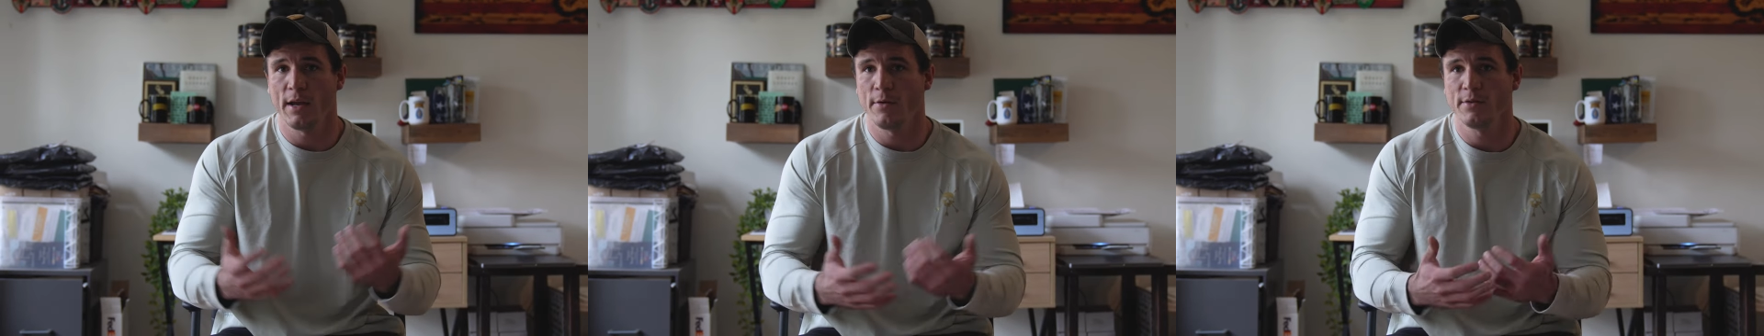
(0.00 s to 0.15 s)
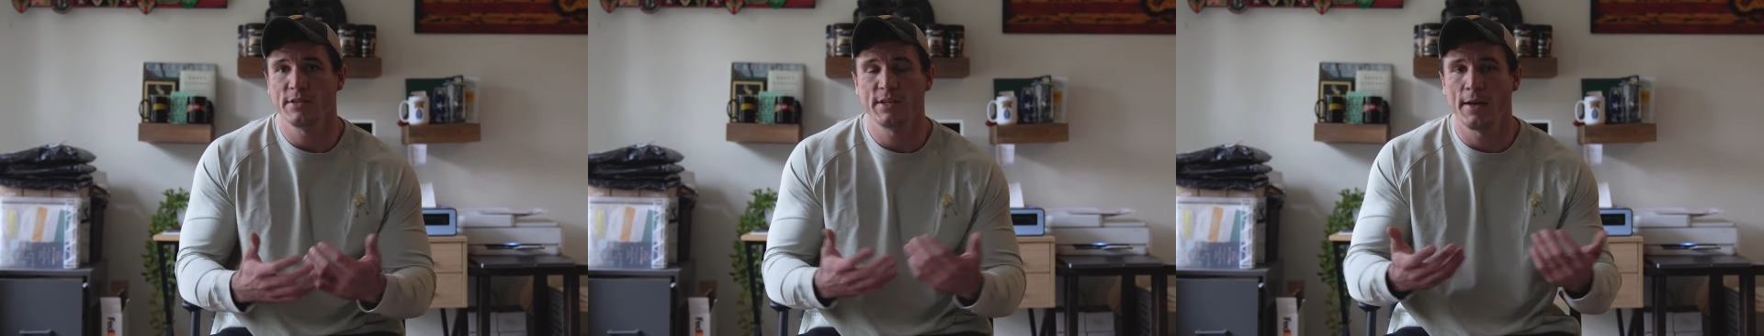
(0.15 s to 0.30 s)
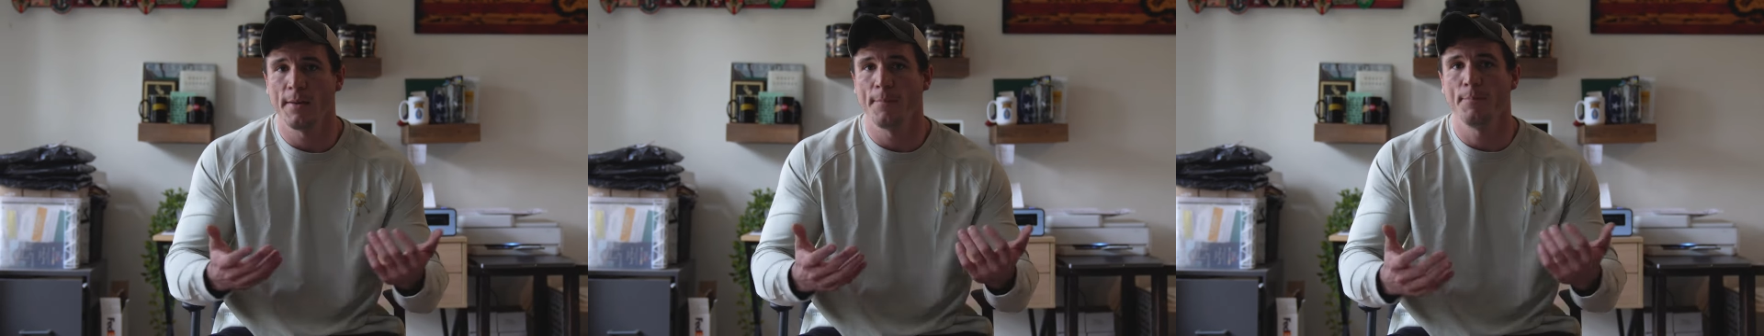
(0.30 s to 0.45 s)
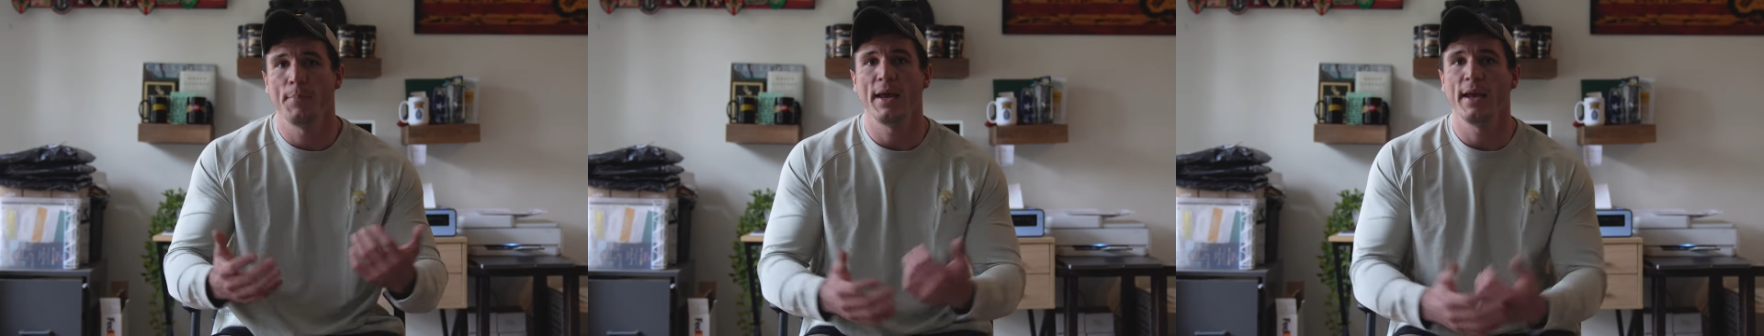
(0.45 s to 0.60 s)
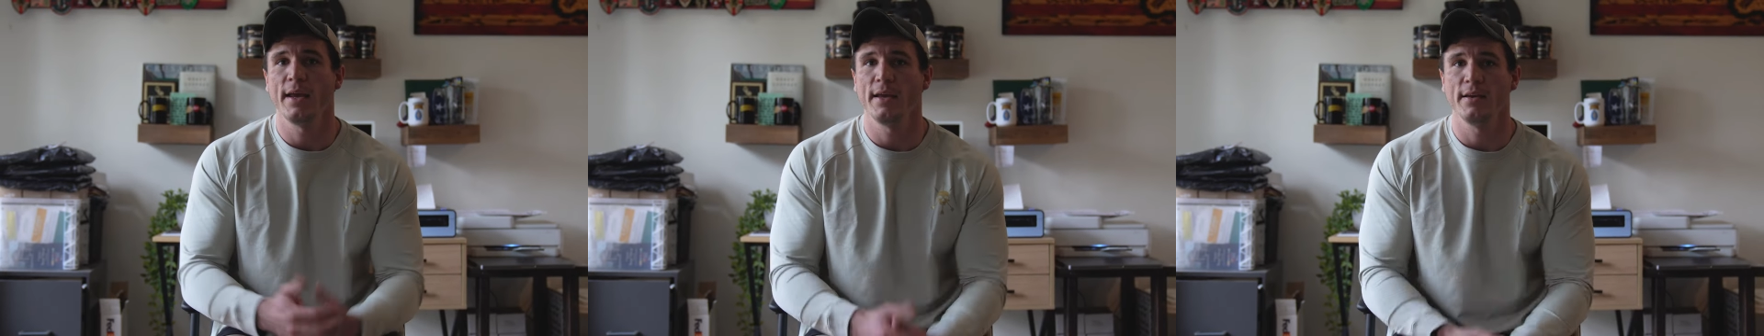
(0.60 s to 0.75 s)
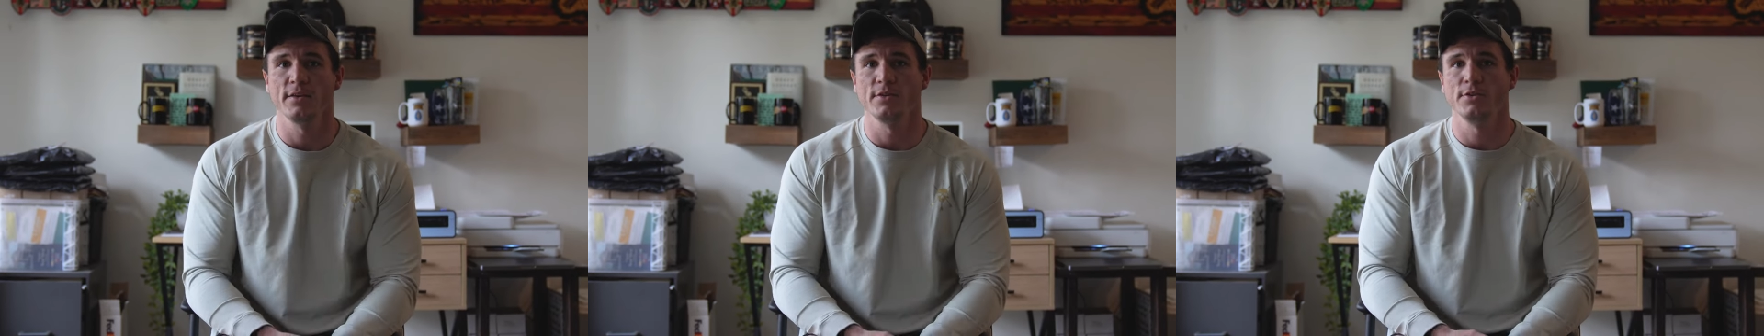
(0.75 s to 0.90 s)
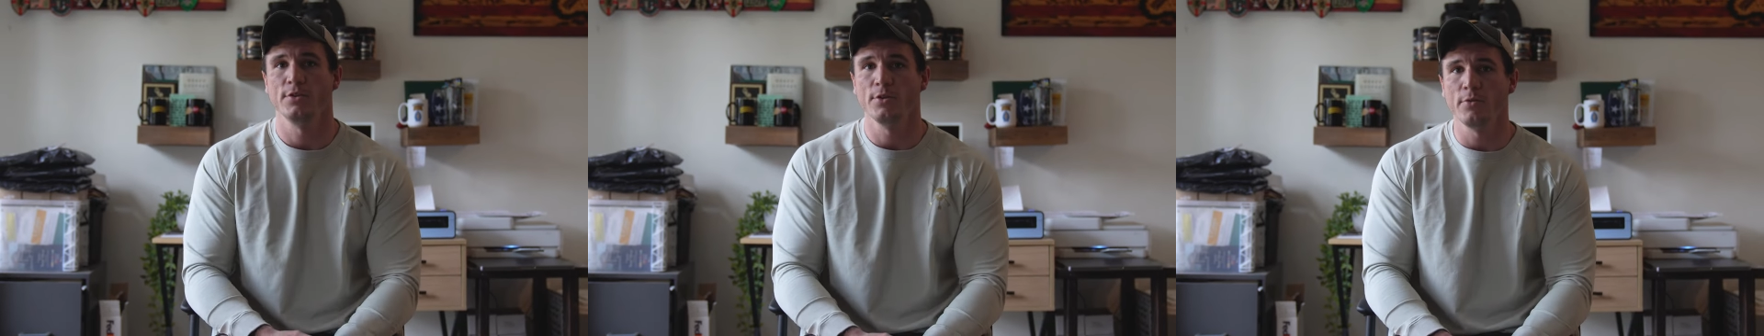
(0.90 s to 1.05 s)
I was getting
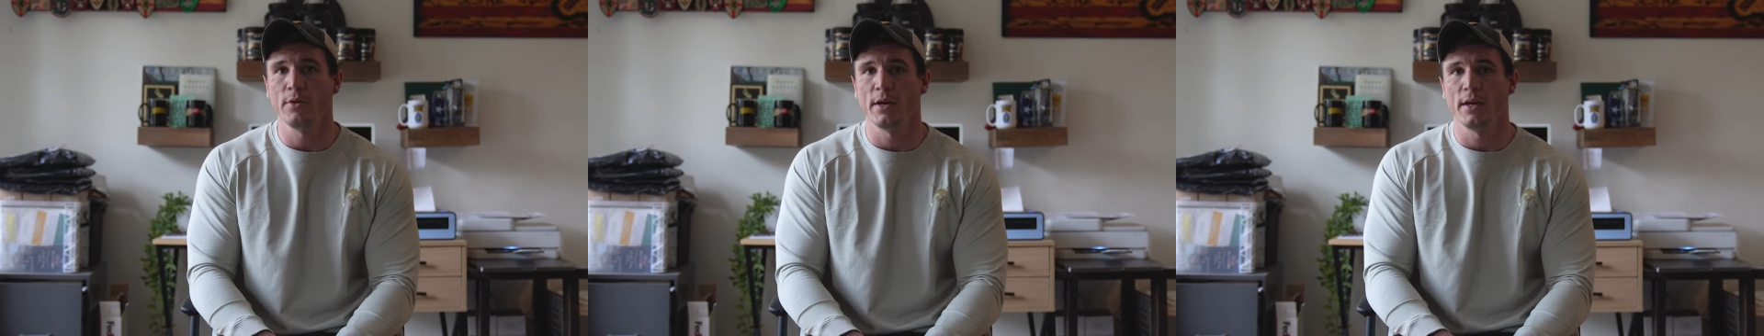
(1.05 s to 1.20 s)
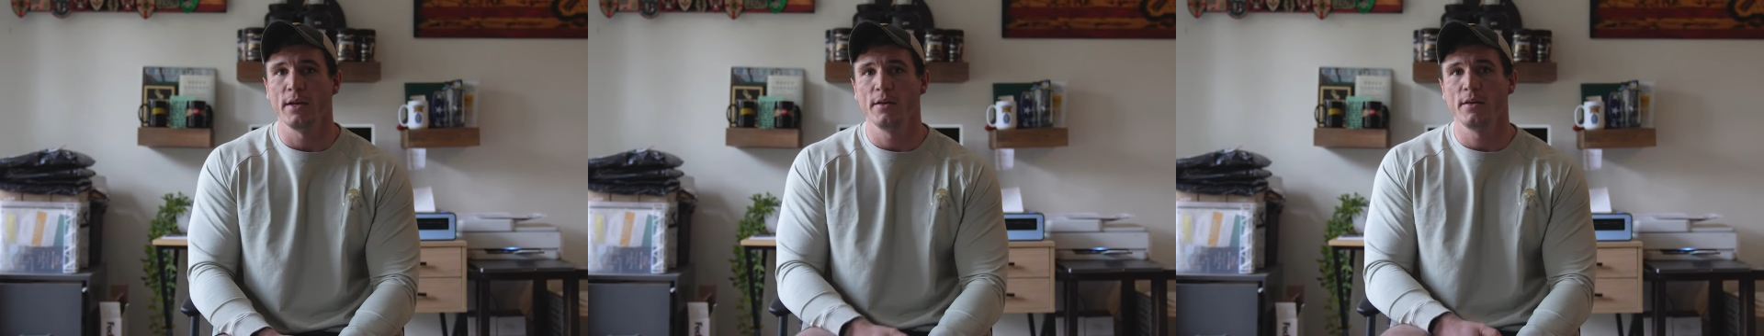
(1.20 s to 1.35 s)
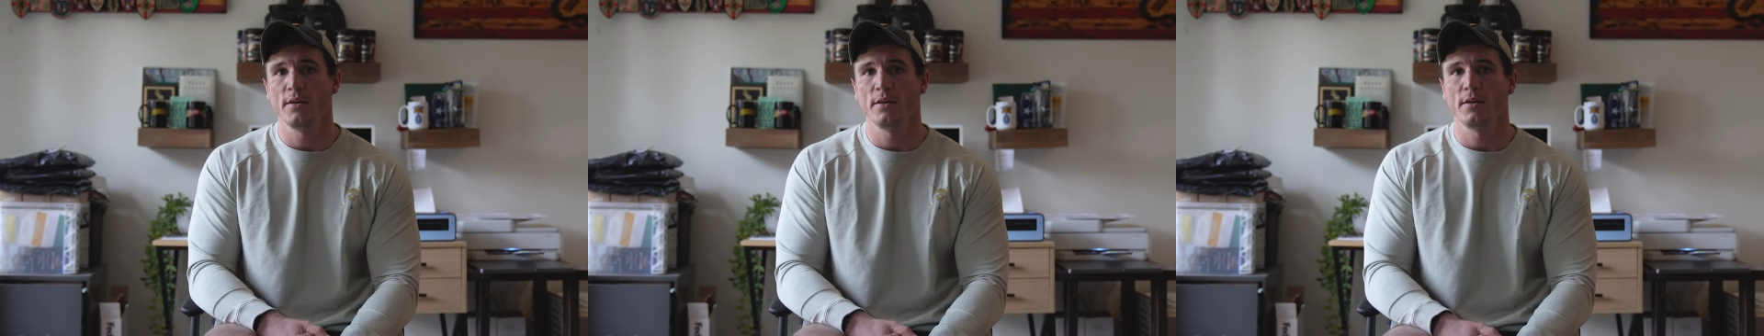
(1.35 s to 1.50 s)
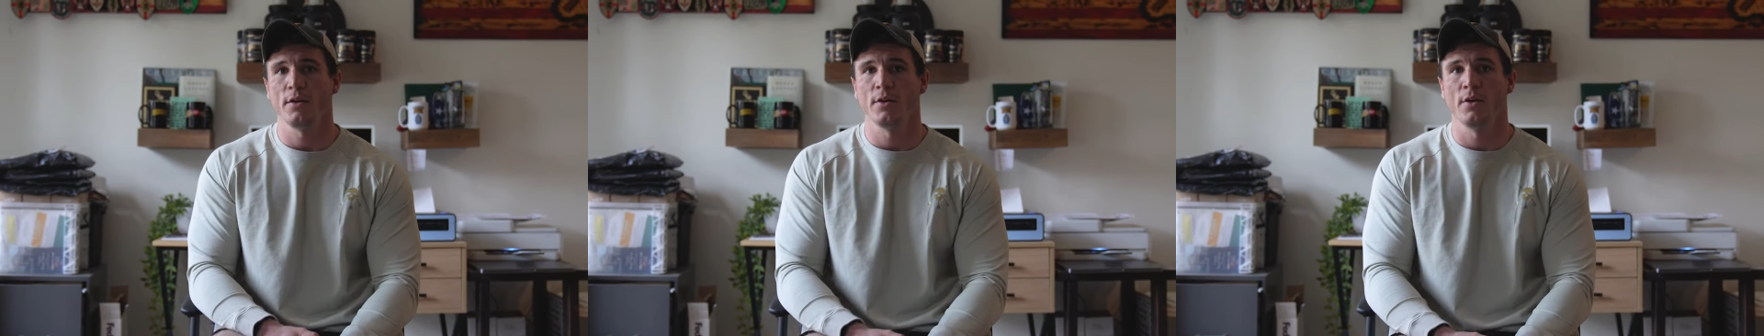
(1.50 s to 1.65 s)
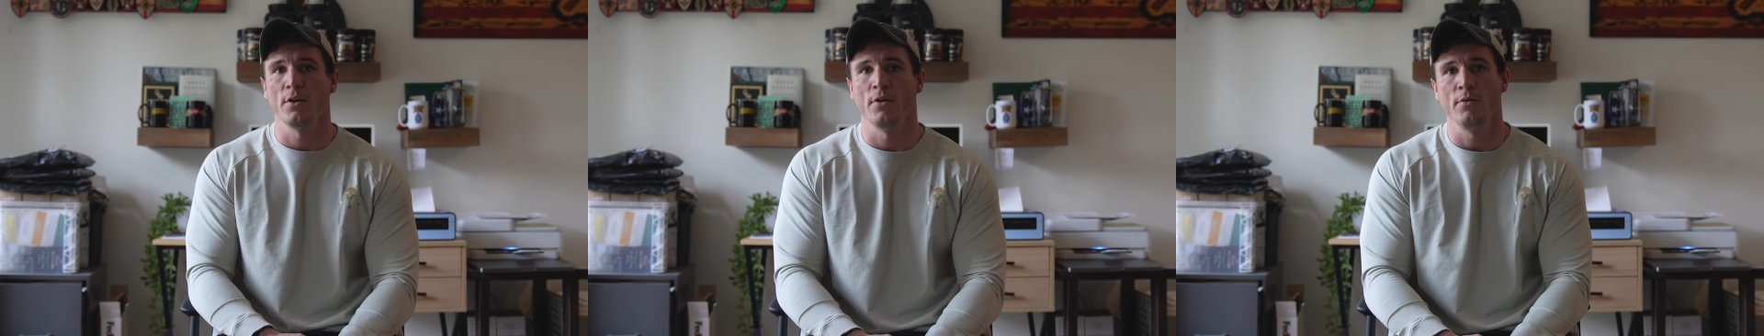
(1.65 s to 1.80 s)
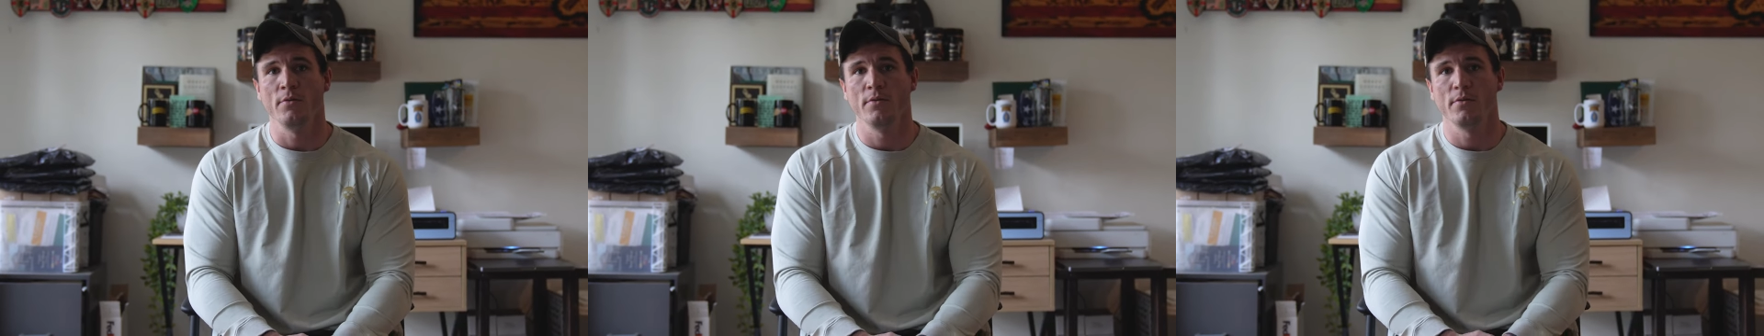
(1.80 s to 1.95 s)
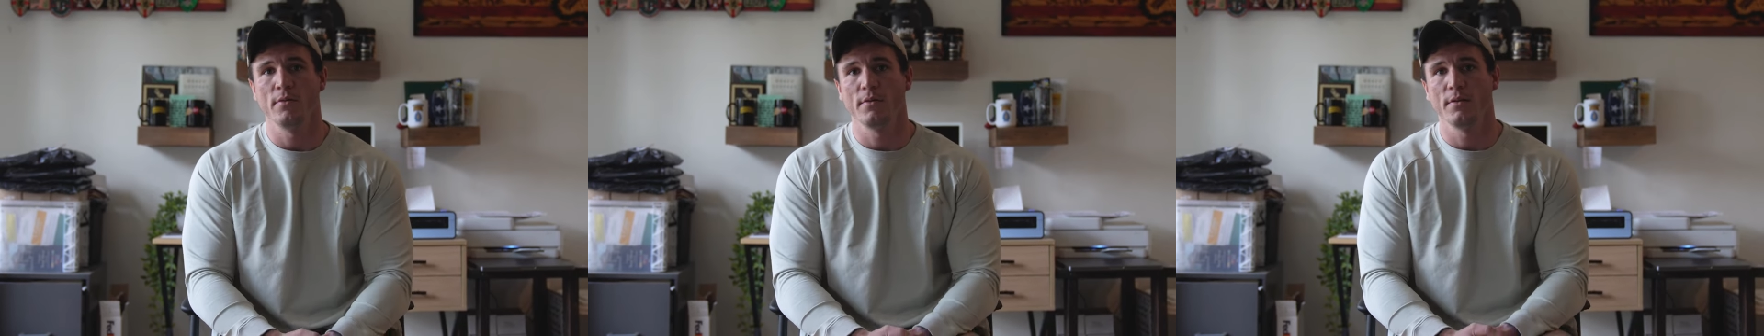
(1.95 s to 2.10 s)
paid to do it, you
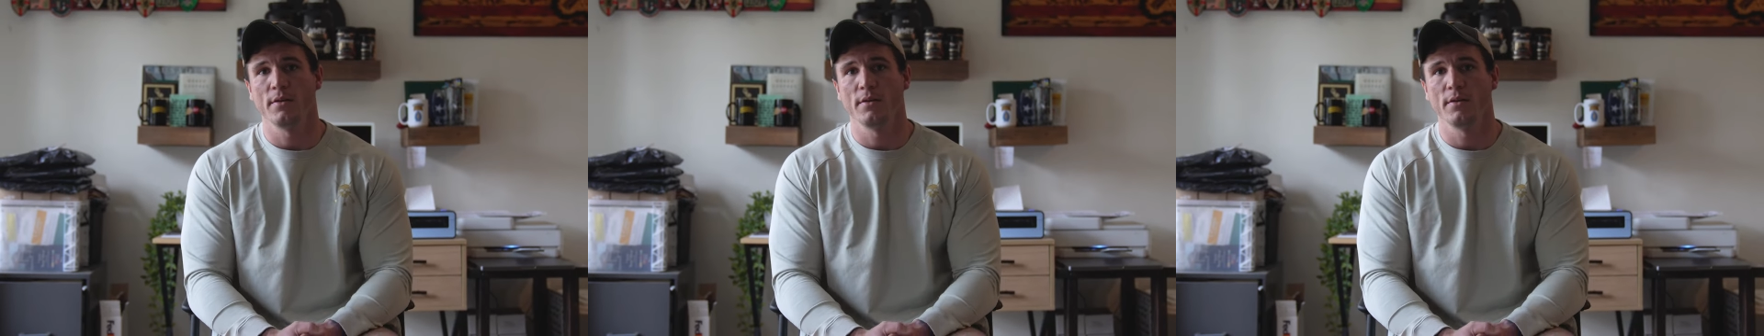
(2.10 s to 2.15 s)
know.